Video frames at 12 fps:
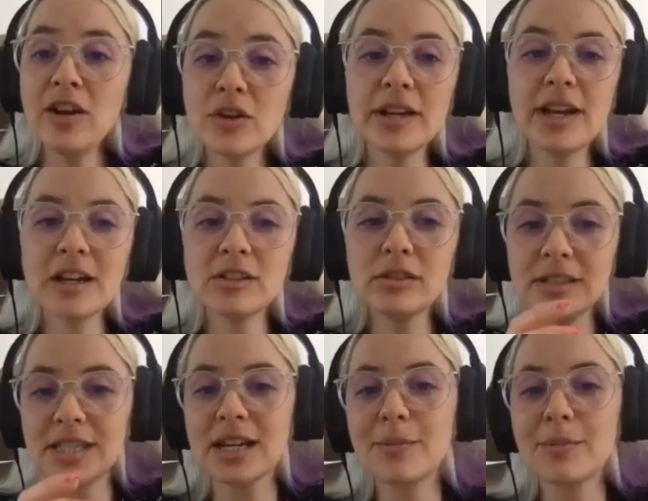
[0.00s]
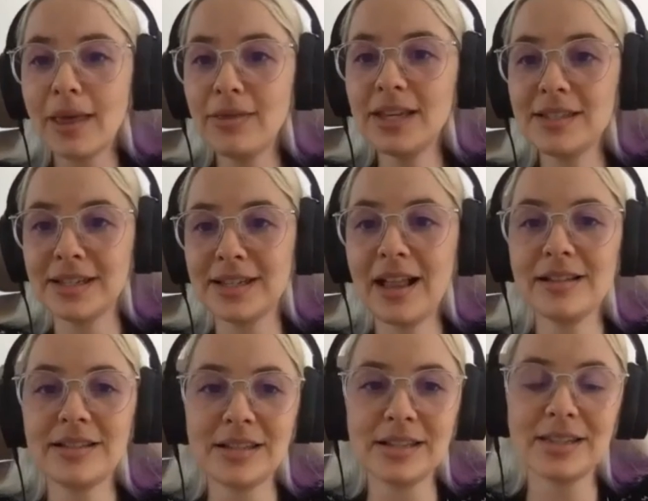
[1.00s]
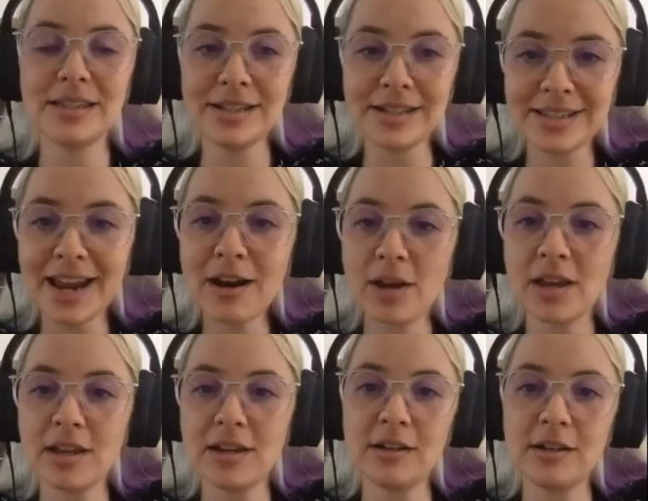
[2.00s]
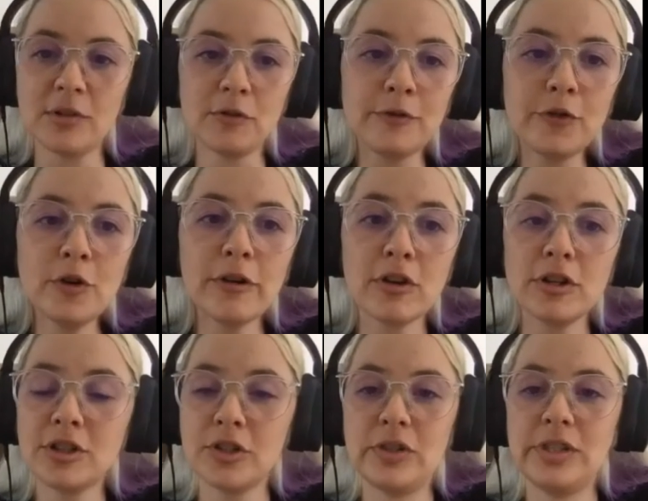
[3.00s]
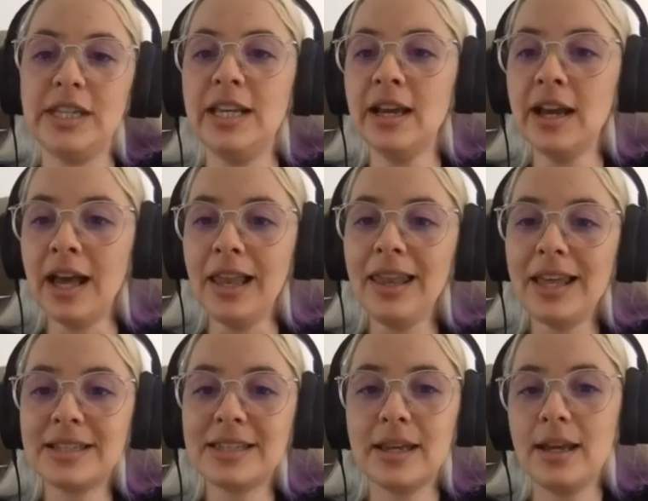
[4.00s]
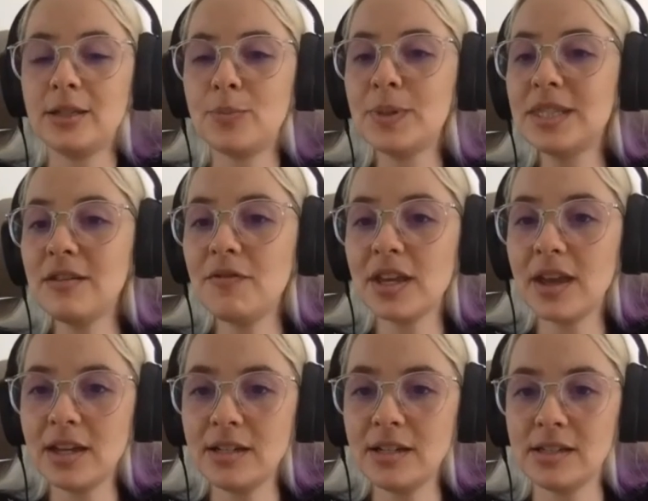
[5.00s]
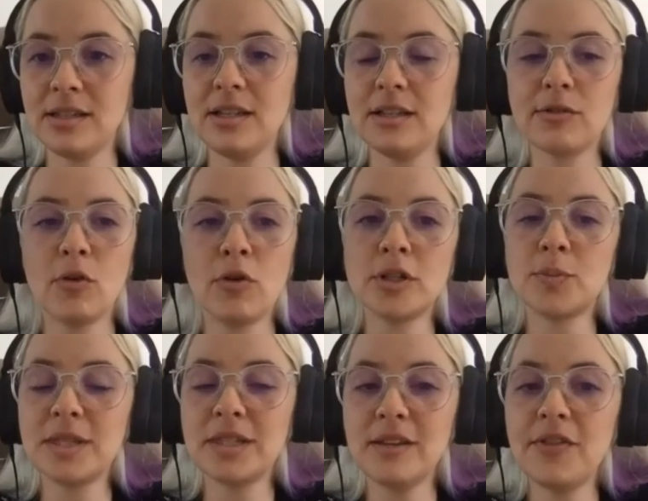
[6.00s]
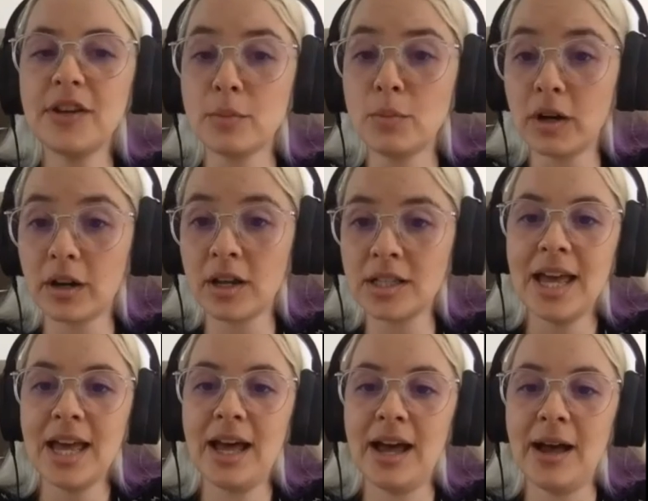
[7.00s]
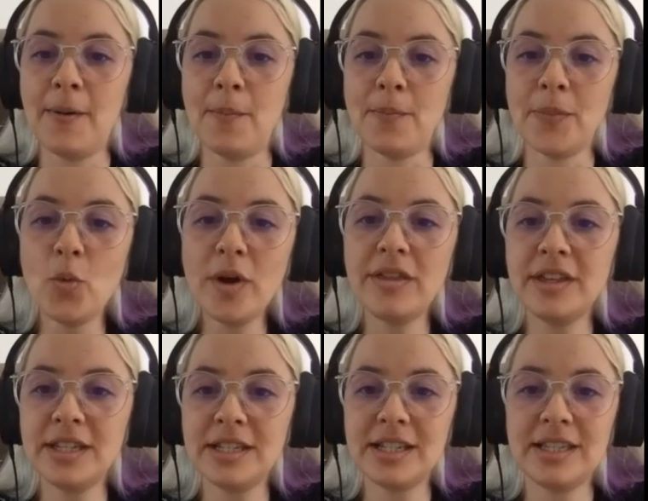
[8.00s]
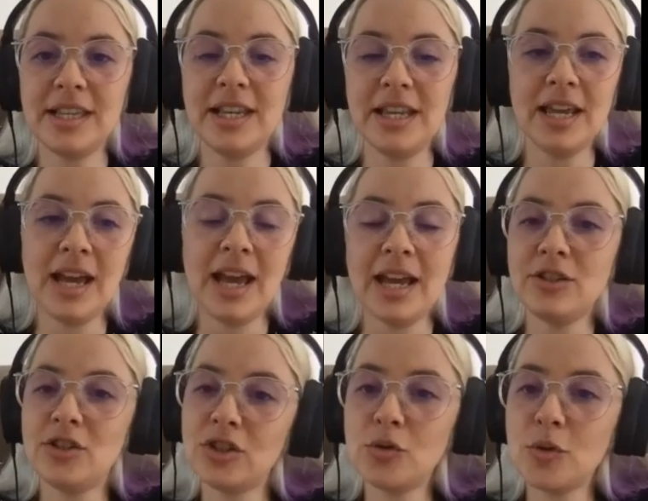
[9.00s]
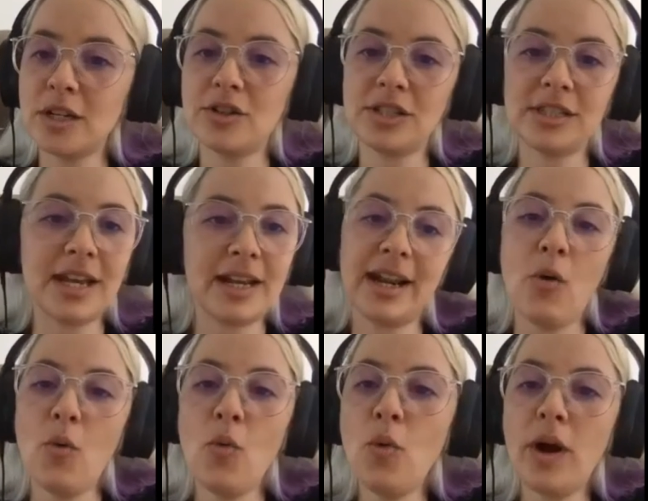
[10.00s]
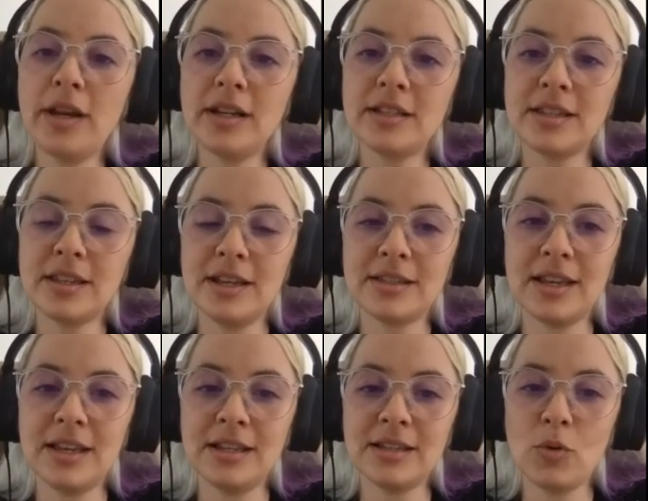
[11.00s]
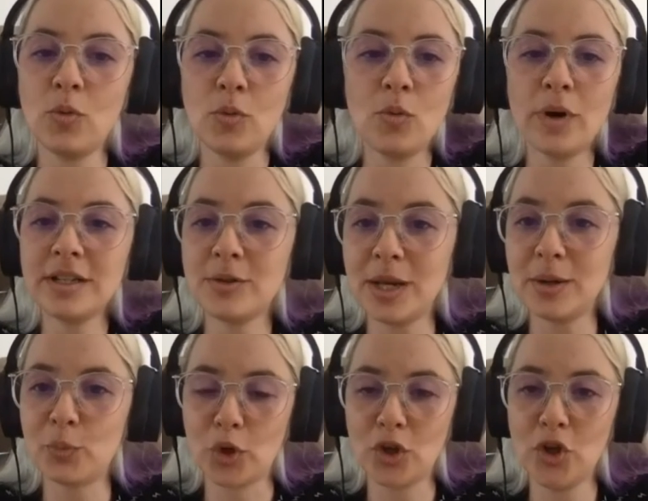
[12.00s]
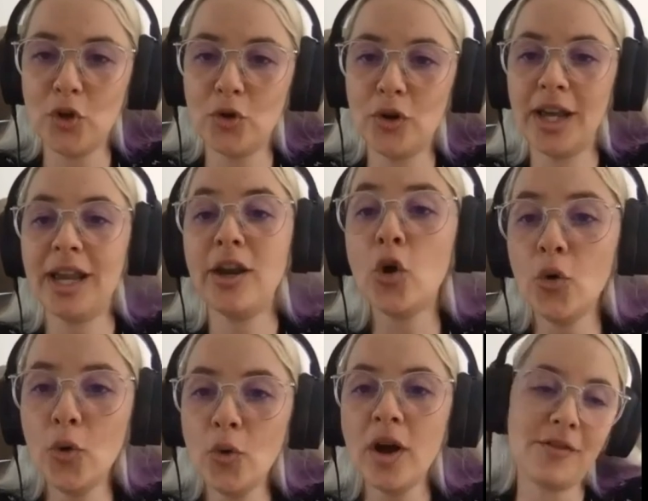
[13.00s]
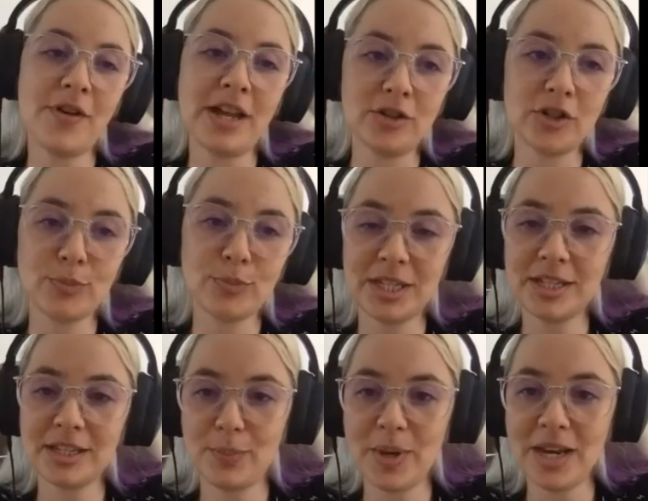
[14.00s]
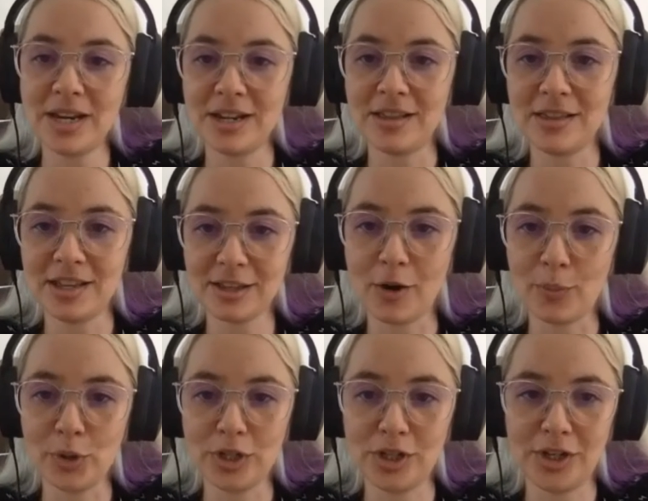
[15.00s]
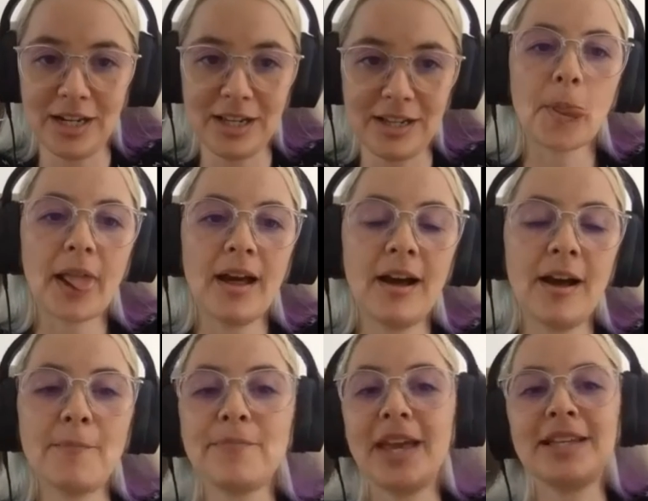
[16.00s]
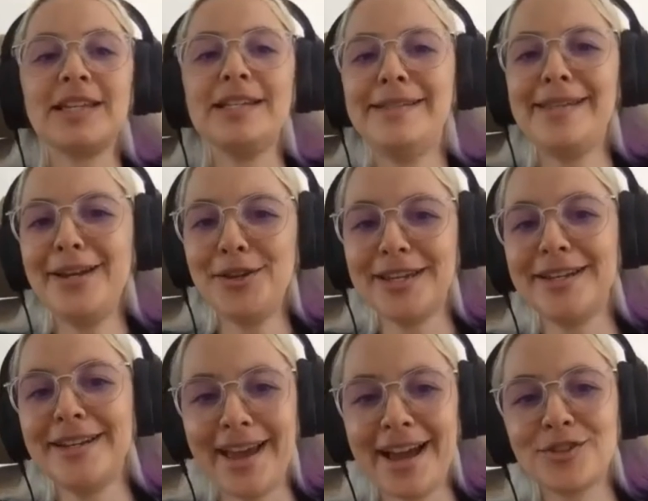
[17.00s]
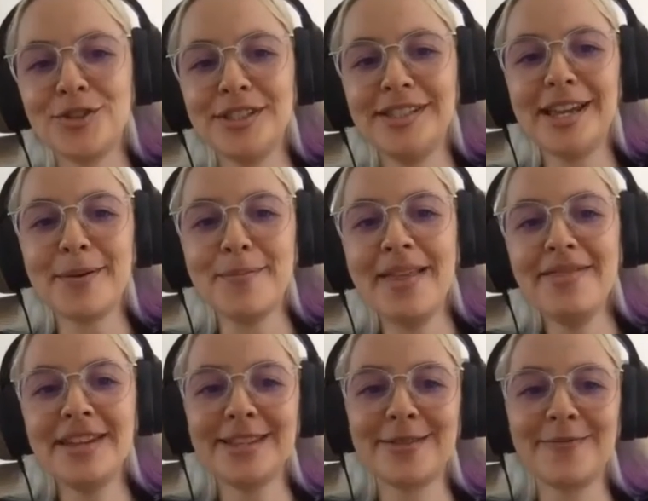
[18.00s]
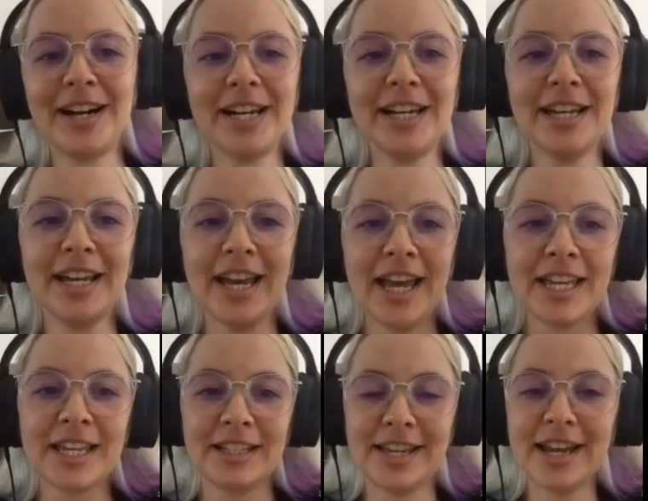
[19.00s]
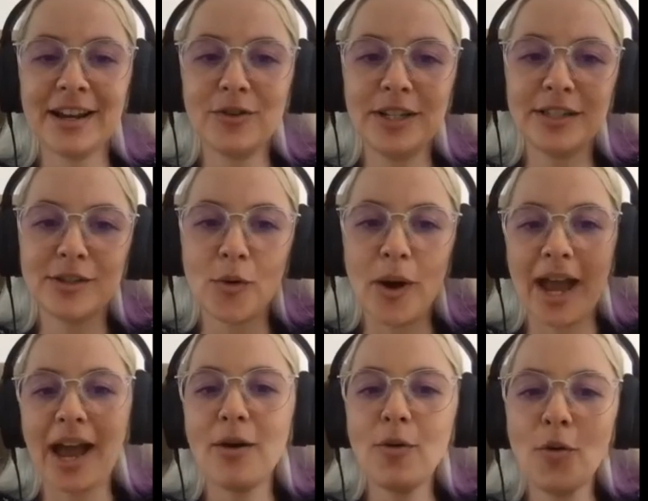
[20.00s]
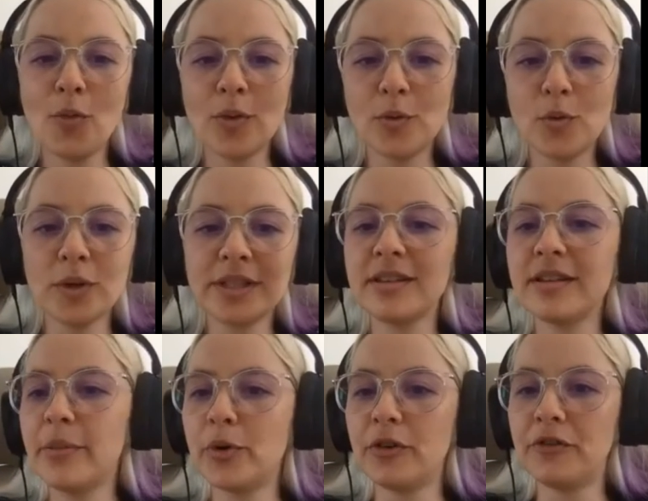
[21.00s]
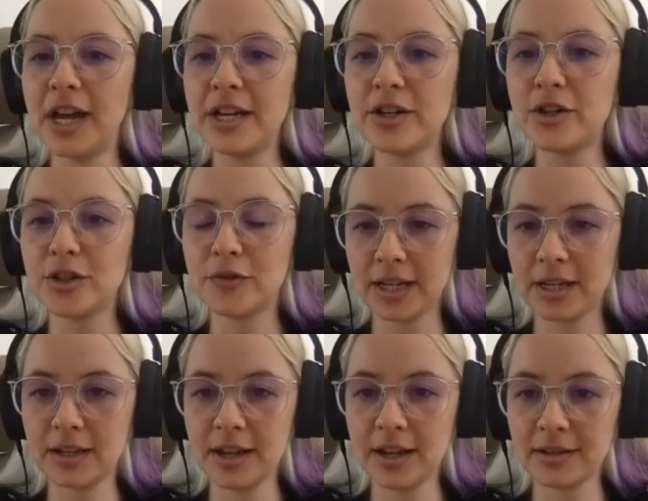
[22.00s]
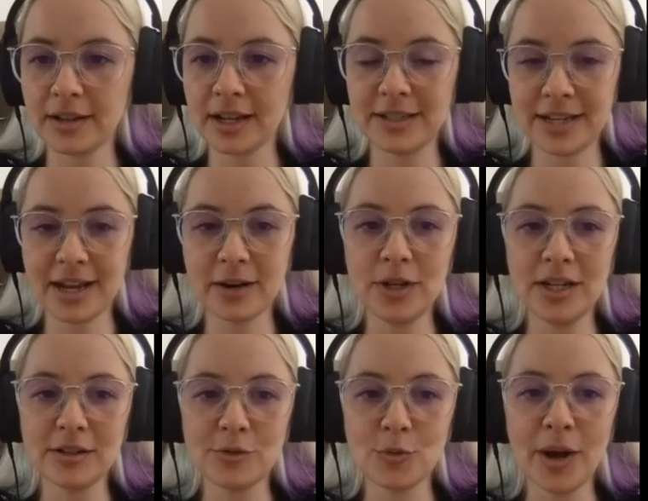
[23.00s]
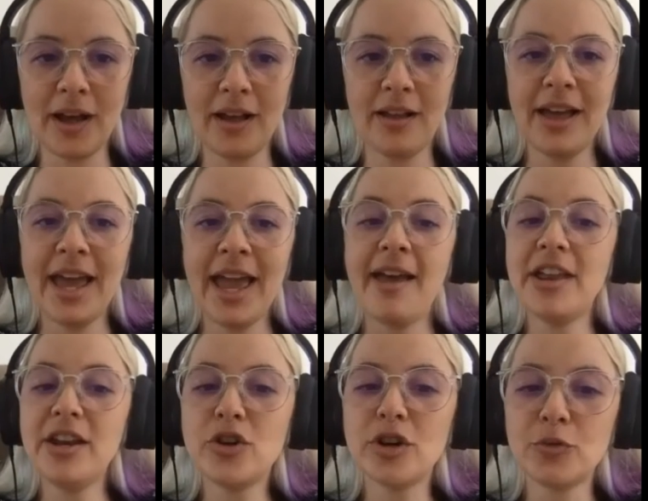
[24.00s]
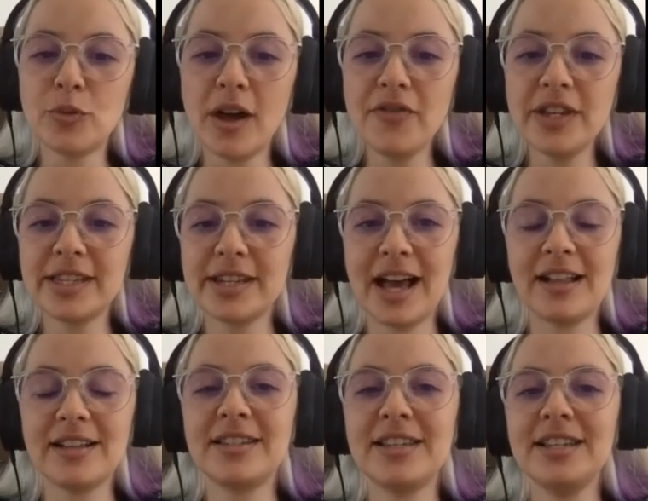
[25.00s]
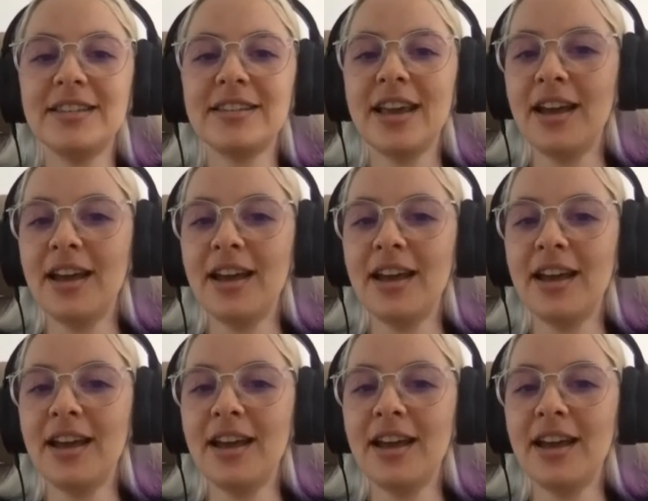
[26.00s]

And you can actually segment this analysis, disaggregate it even further to see, let's say, specific agencies or specific market um, within the city, just to understand what is, is, is, uh, what is being procured and who are the vendors participating in this opportunity um, as i said you can actually segment this by category. So how what's the number of vendors by category as well, and then you can run this analysis